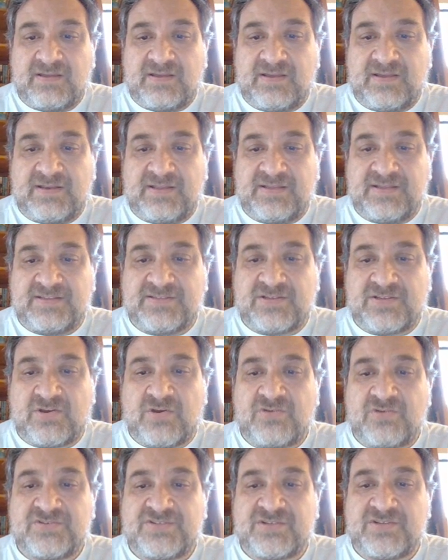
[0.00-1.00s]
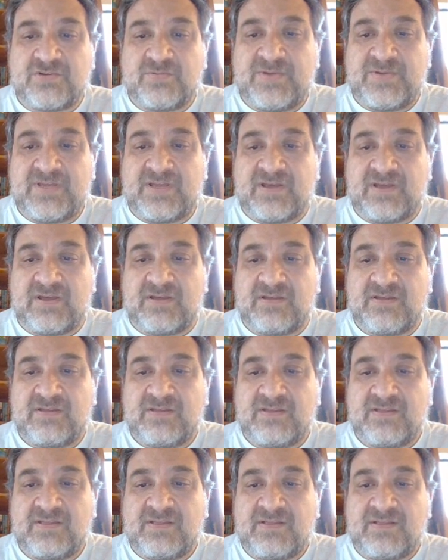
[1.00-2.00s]
It is Costa Rica.
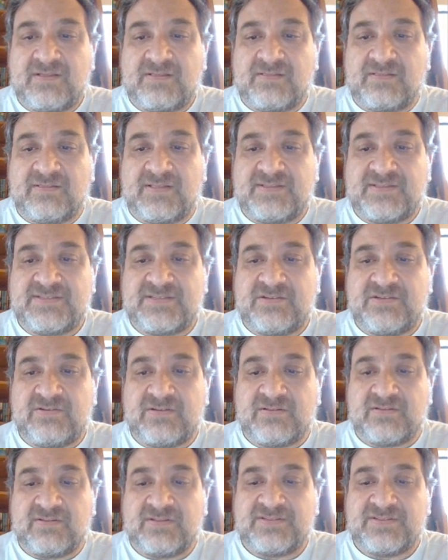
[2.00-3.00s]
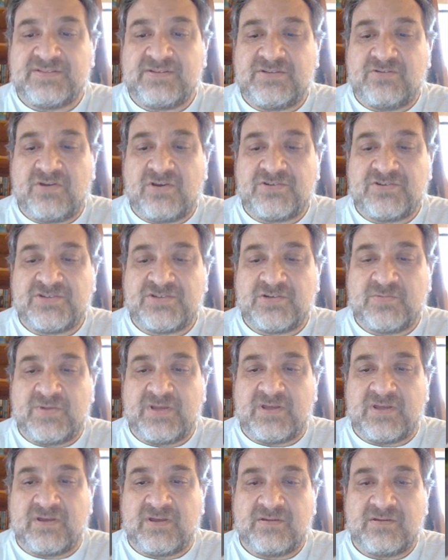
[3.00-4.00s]
Let's do it. Let's do Costa
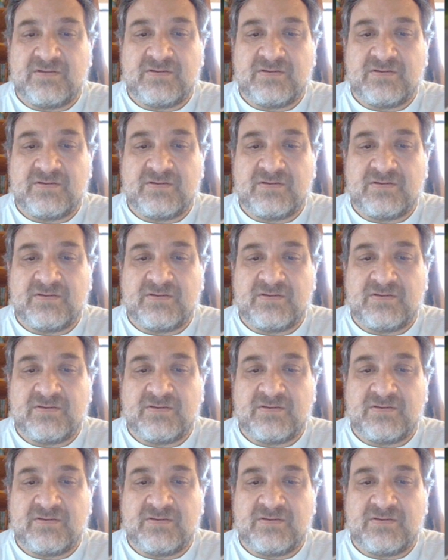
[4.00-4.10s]
Rica.